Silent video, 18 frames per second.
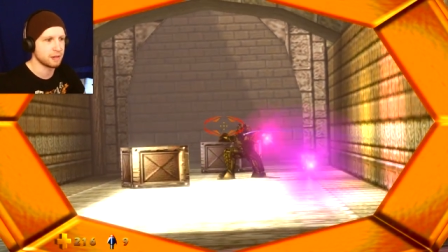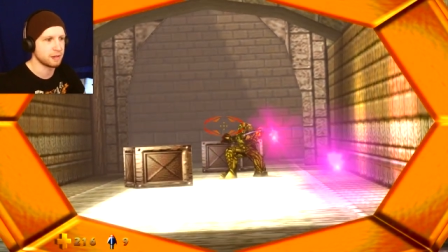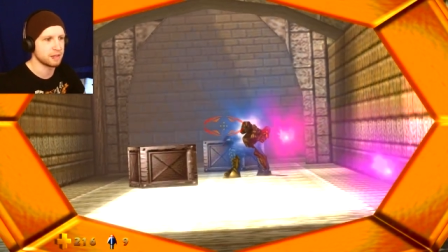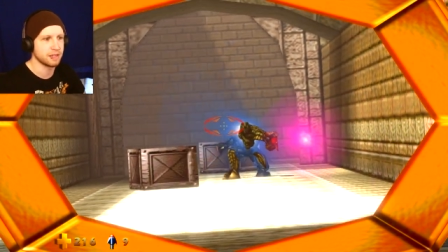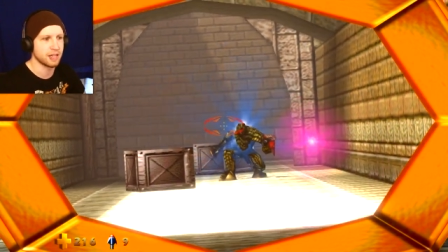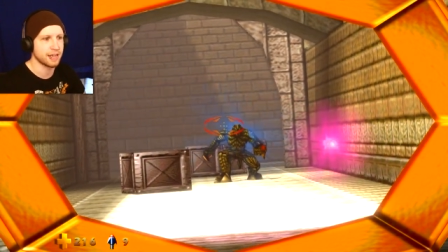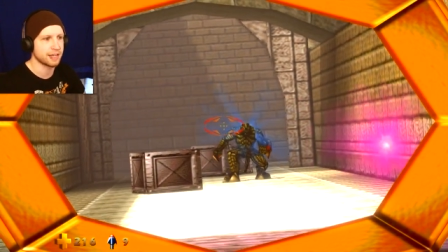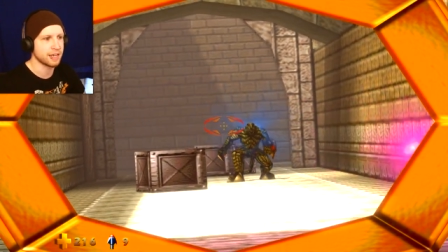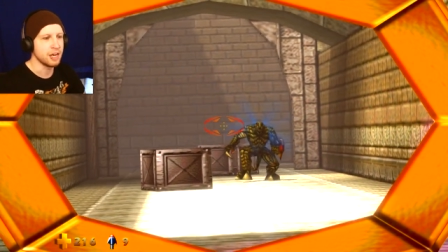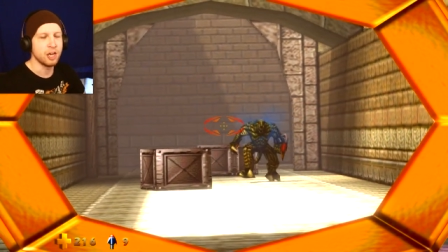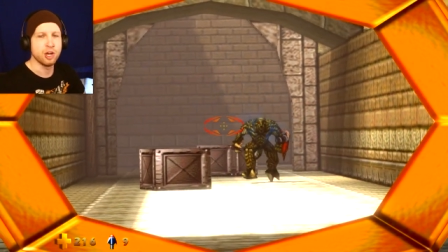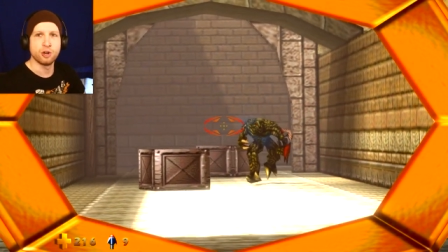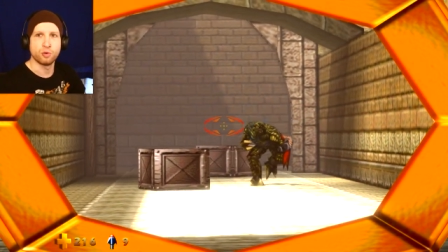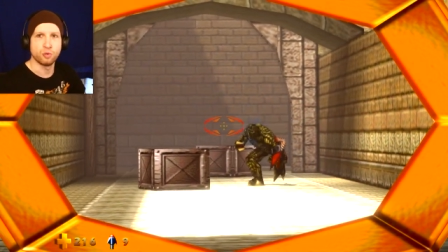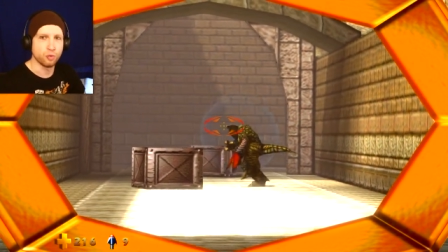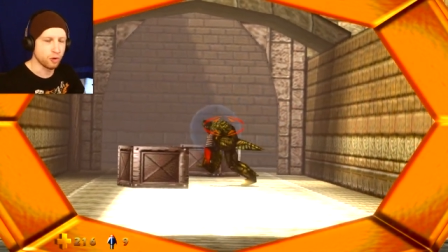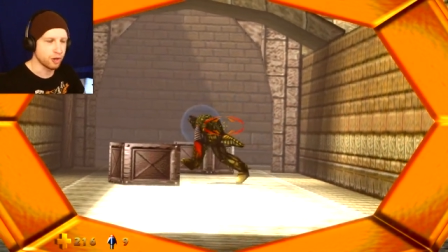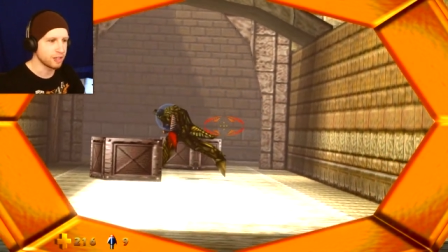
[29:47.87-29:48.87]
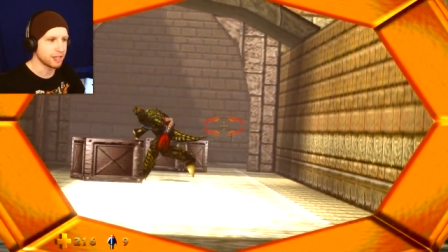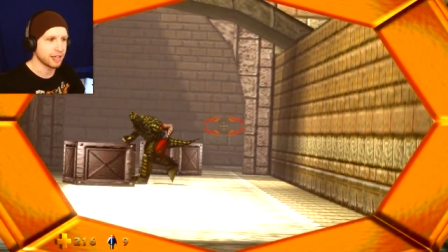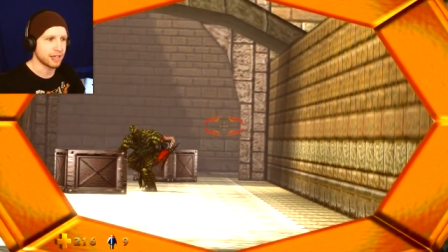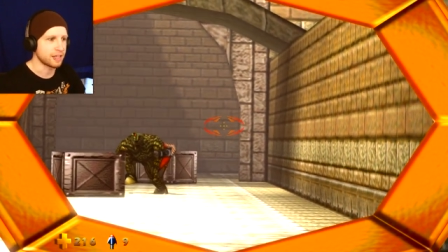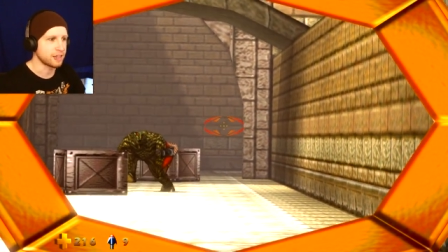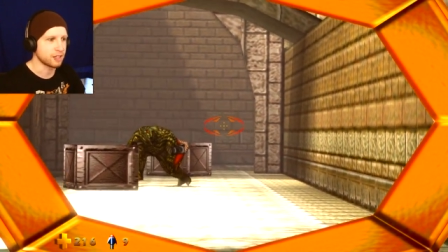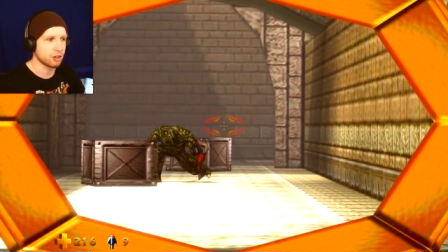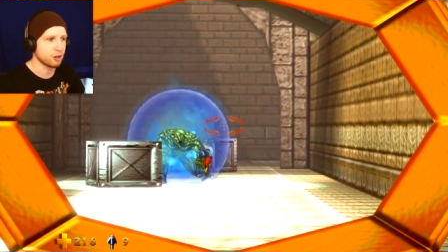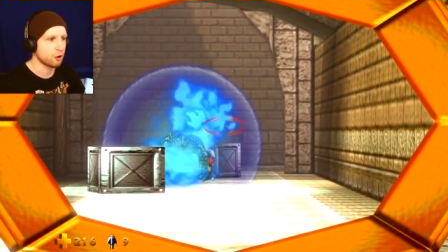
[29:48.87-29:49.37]
Like,
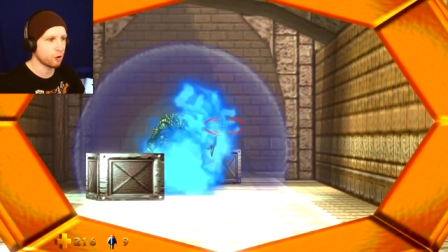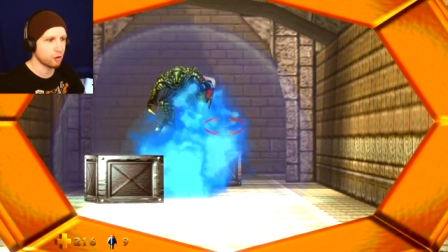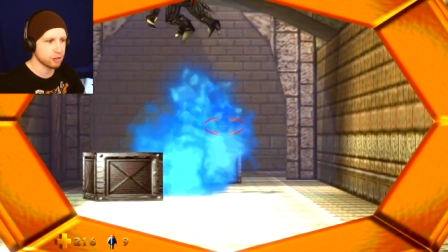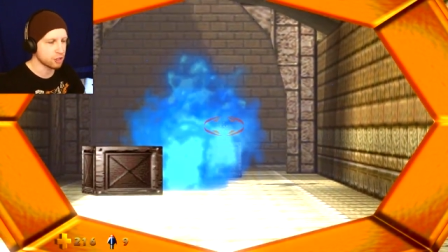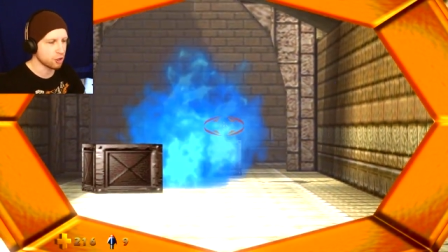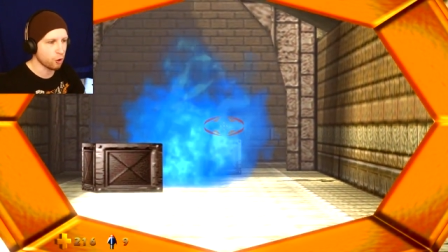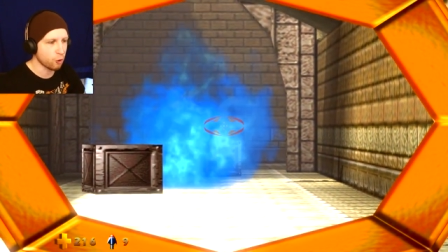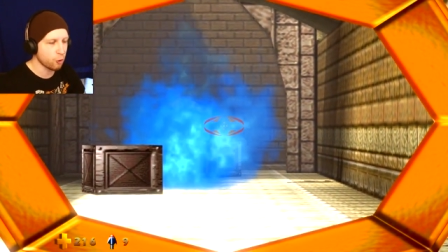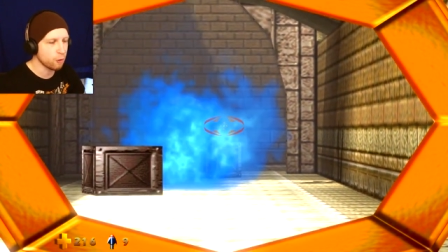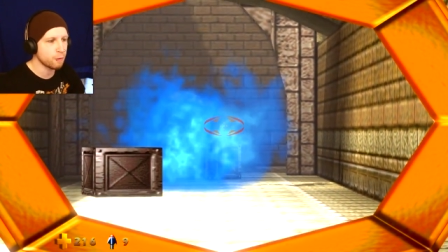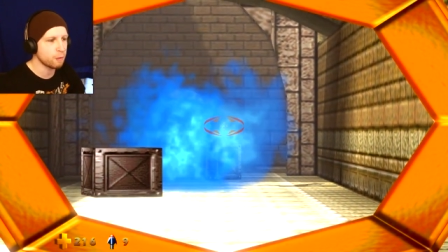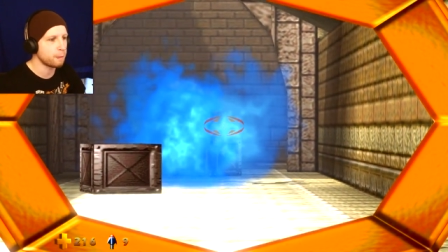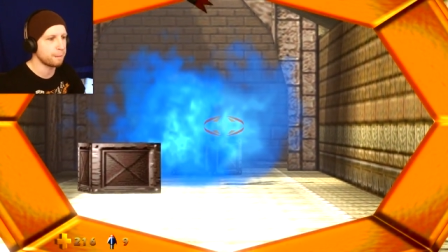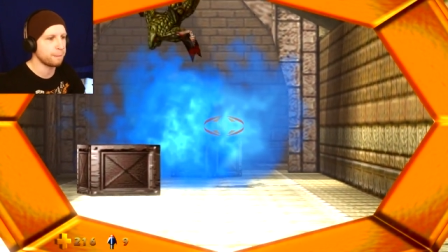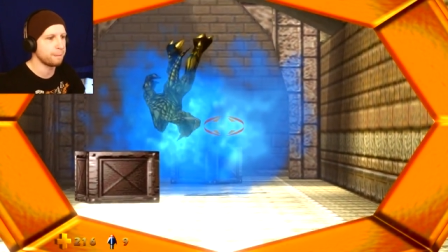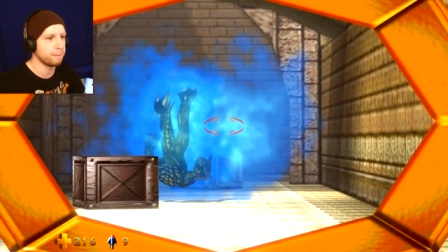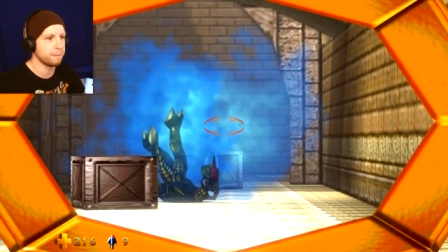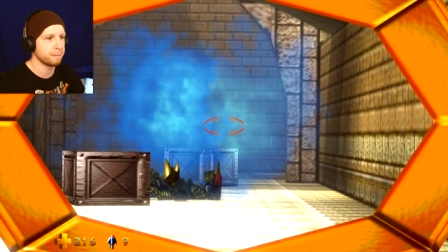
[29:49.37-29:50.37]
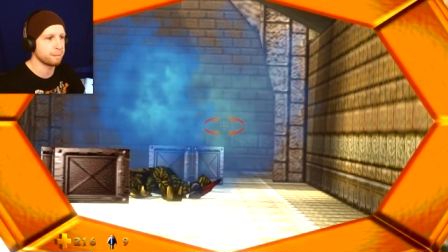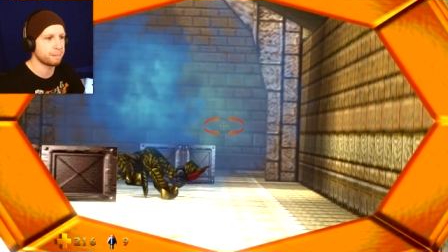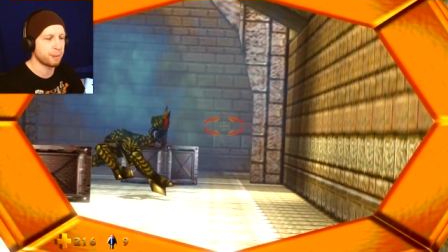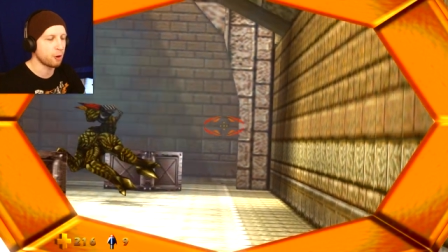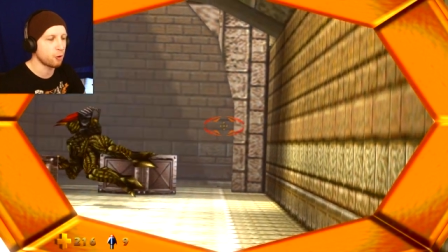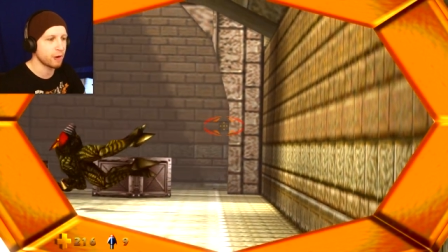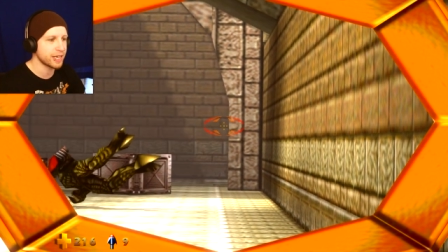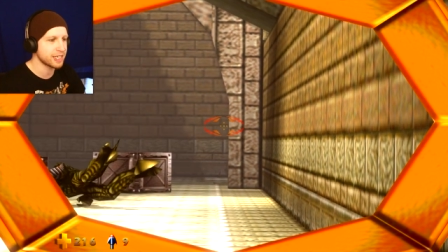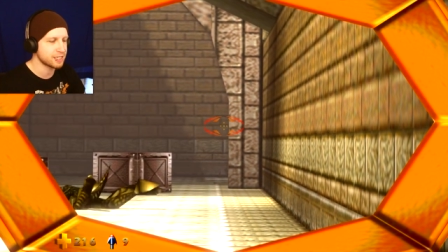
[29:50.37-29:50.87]
really. The, the whole
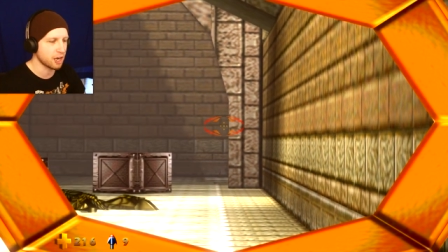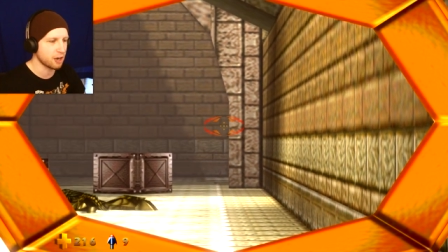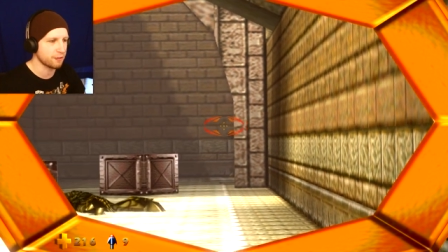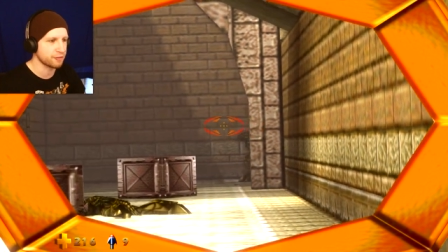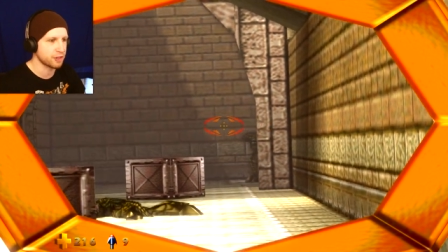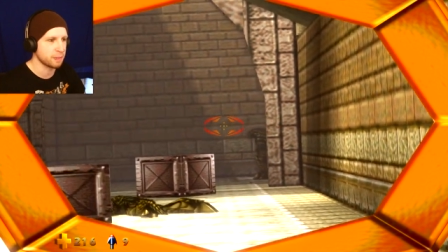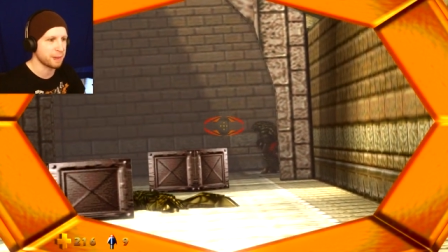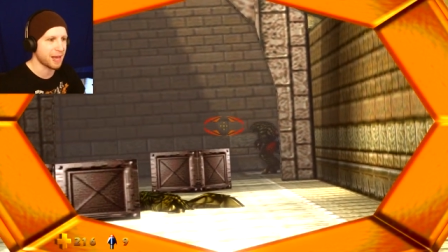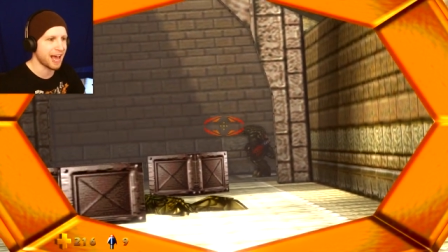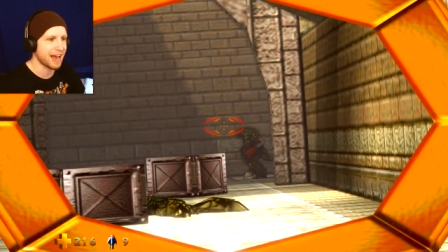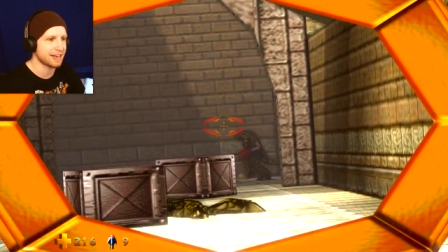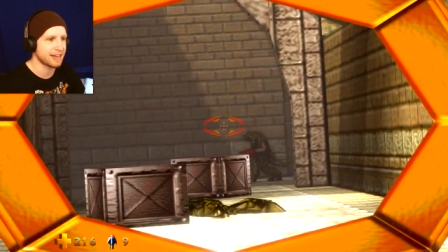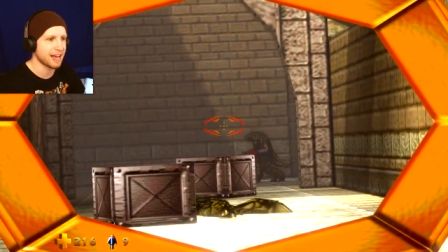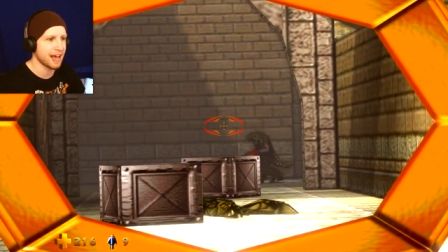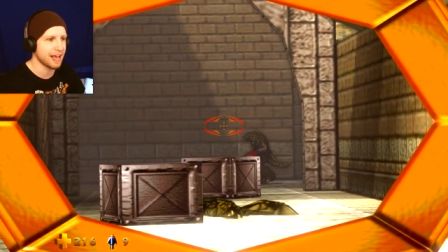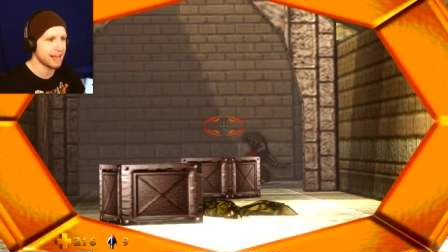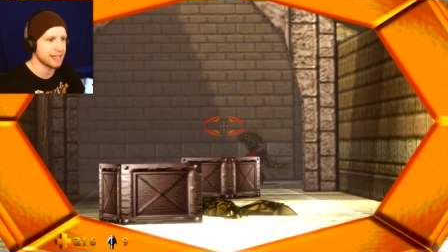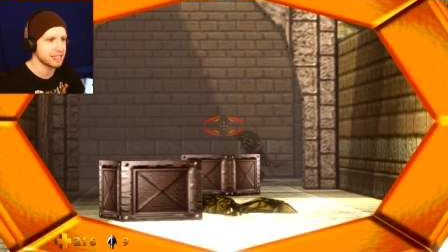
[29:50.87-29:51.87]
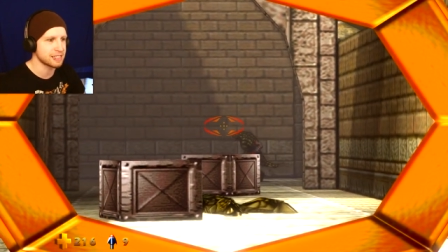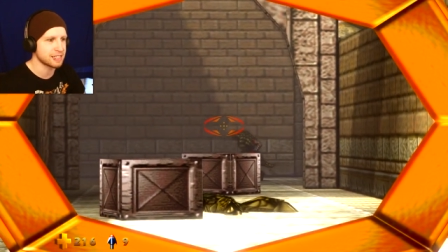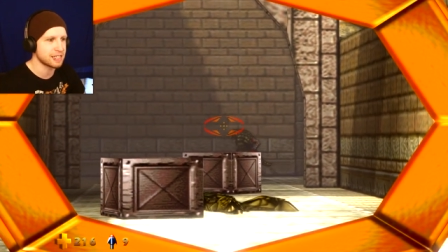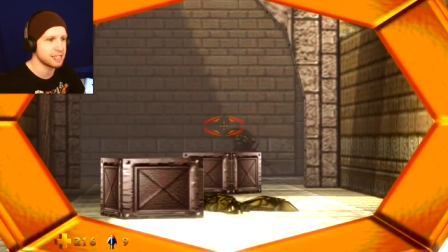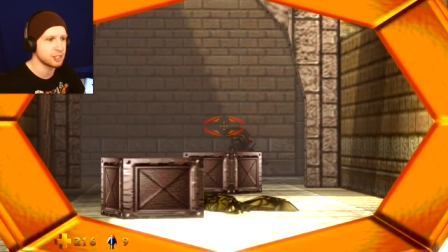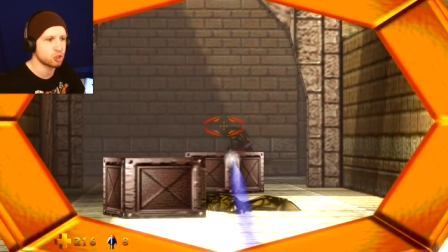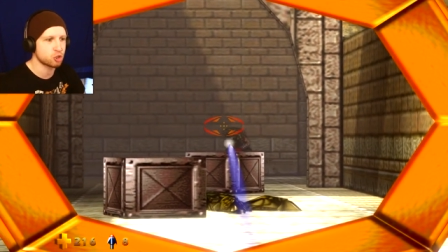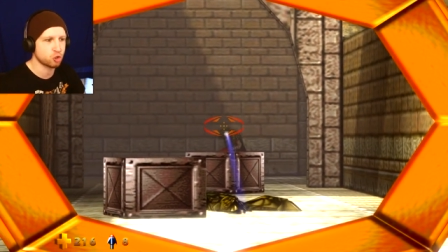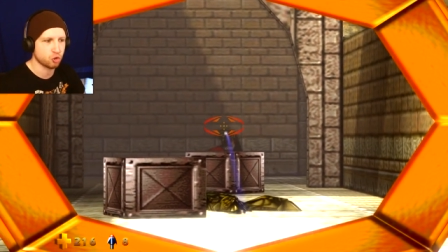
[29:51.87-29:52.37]
point of the bad guy is
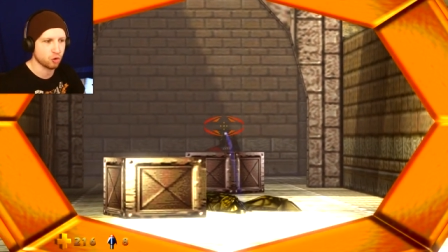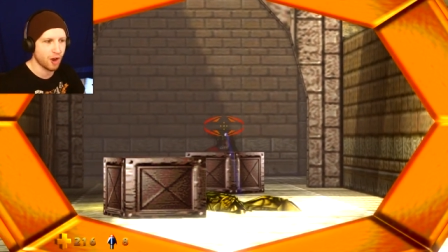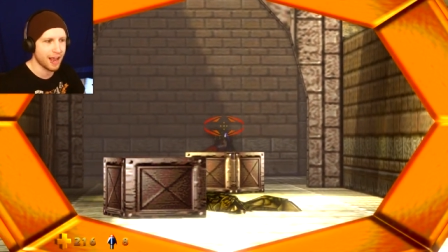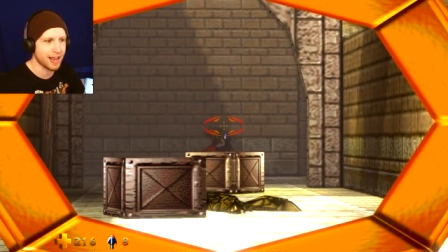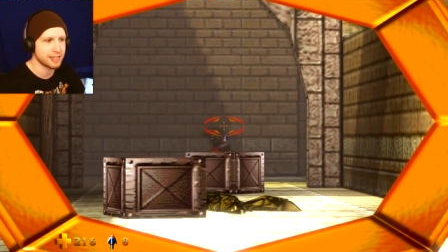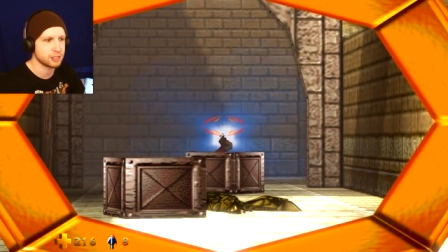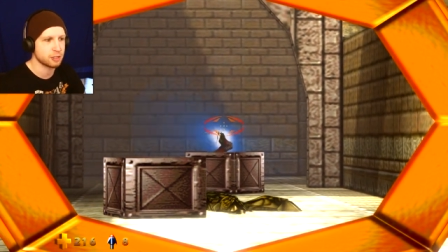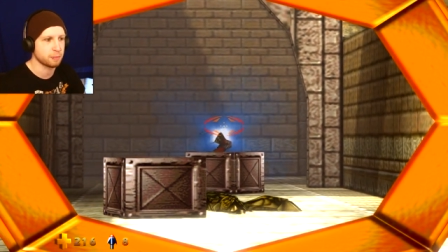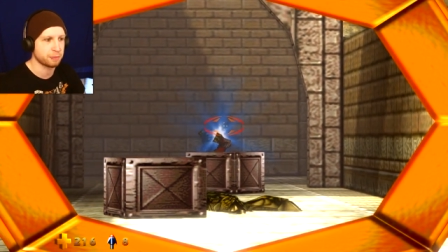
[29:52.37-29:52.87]
he's trying to